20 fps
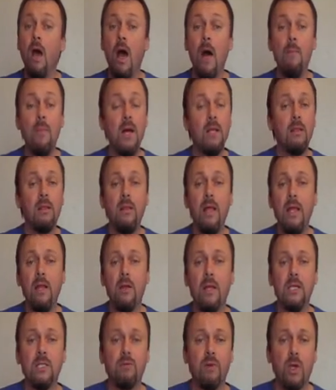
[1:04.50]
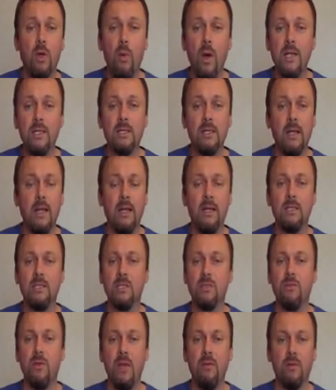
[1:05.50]
A month later, he's requesting it and it's
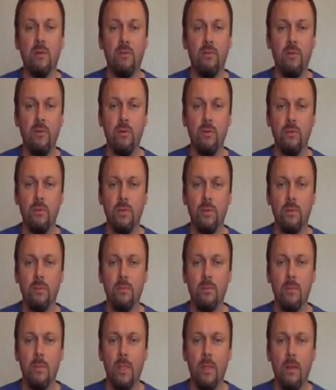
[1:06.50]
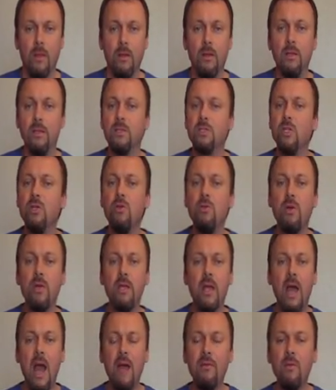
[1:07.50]
his favorite food. So
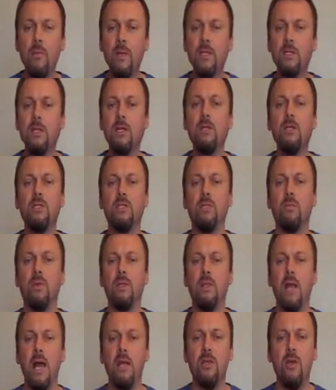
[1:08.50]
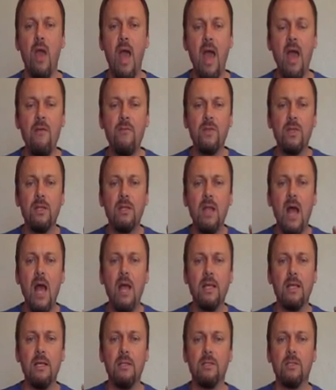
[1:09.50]
you have to be diligent with that. You have to
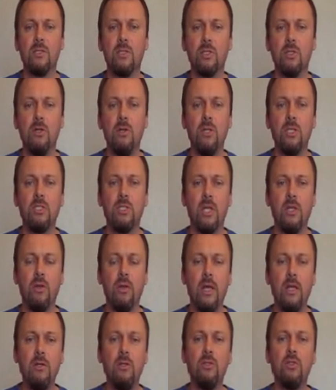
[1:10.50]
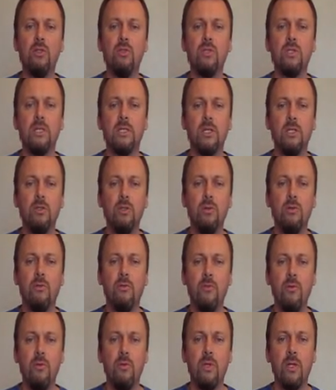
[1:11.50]
not get discouraged that you're introducing a new
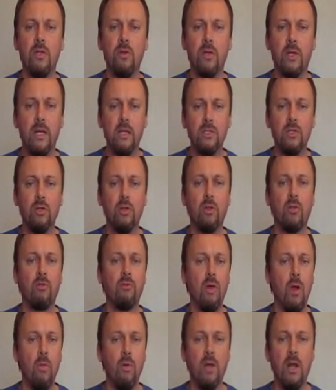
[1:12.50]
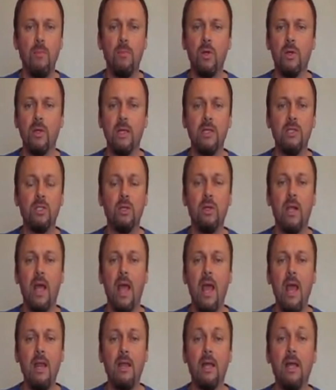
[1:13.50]
food and your kid's going to throw it up, your kid's going to
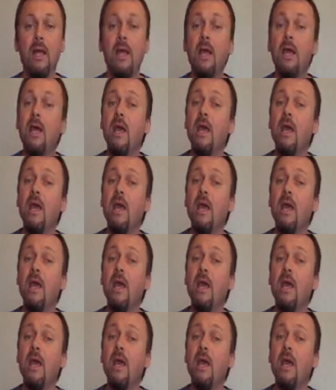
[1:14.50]
hate it.